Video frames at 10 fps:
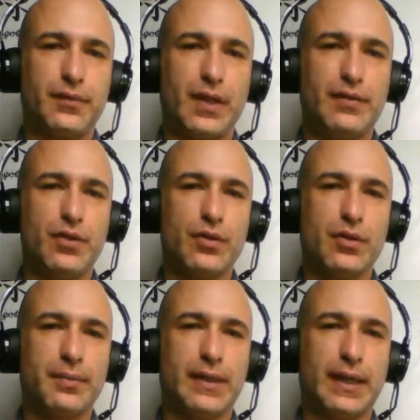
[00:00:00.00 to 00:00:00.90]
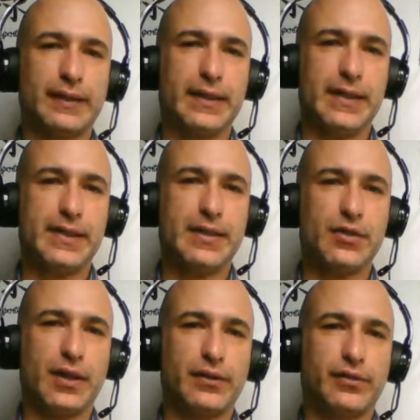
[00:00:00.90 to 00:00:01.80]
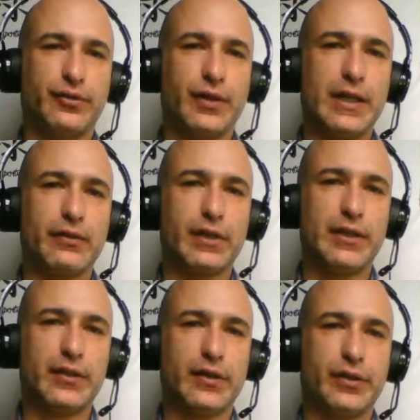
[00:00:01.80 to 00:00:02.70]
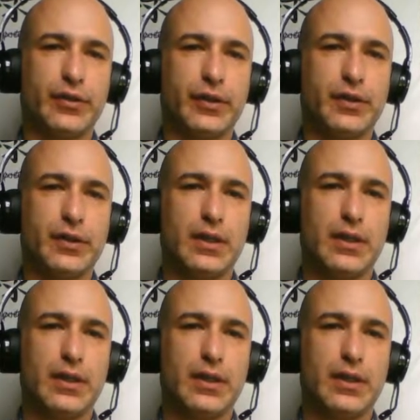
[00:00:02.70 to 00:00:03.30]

if you do something like this and you get really, really territorial,